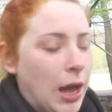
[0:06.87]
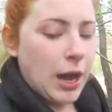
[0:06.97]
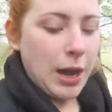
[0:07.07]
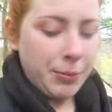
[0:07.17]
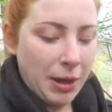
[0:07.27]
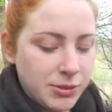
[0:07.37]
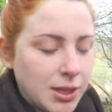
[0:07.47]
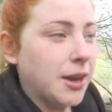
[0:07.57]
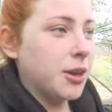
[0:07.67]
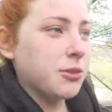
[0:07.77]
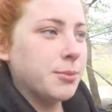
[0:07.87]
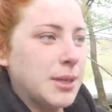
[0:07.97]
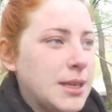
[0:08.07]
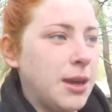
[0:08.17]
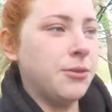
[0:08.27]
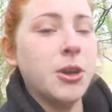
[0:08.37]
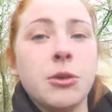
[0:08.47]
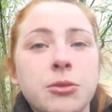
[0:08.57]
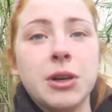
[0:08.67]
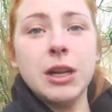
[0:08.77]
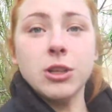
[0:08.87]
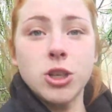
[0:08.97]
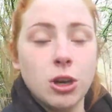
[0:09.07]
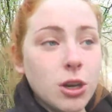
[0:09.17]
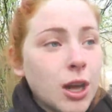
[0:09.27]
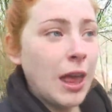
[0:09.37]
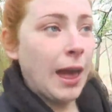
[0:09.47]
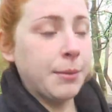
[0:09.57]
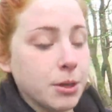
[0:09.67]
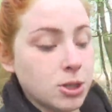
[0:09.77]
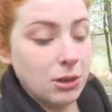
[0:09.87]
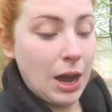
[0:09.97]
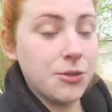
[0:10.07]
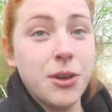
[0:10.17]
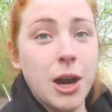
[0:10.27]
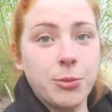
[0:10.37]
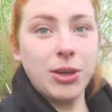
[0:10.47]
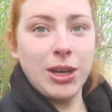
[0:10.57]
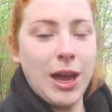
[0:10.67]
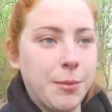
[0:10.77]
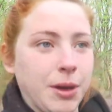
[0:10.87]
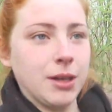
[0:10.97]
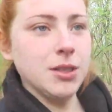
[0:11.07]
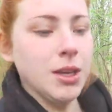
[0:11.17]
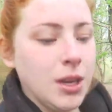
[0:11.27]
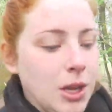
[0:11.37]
um, I've started off my day for going for a little jog I'm not sure how far I'm gonna get mind